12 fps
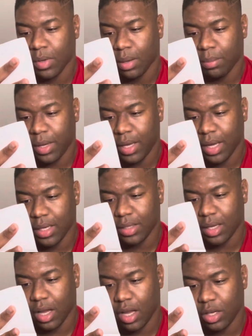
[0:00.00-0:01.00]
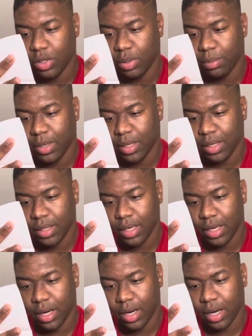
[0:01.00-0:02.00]
But yes, the 100
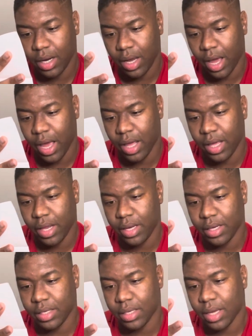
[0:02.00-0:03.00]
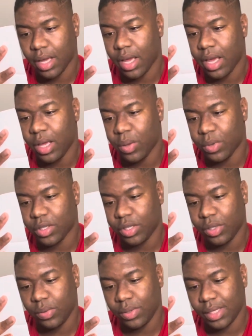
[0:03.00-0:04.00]
milliliter, and it was
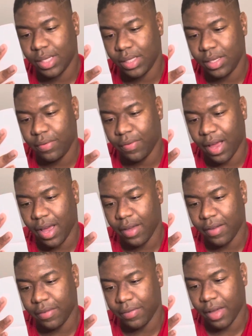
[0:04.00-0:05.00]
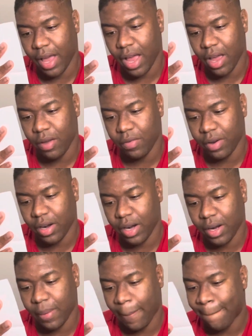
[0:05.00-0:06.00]
$265.
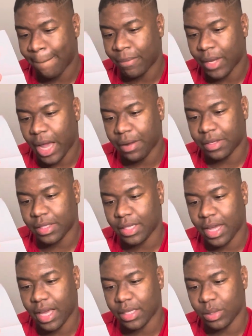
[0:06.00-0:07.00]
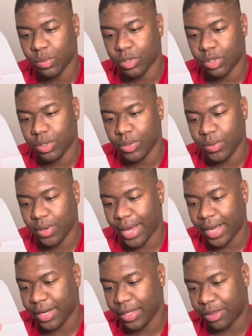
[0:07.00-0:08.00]
However, after tax, it was
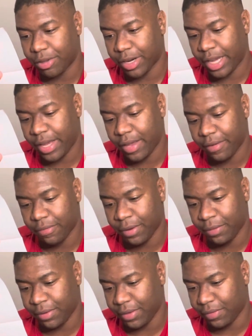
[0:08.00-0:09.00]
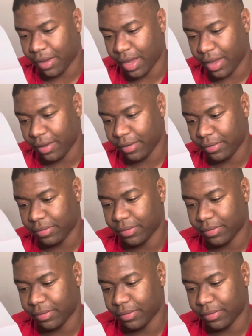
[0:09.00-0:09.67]
$283.55.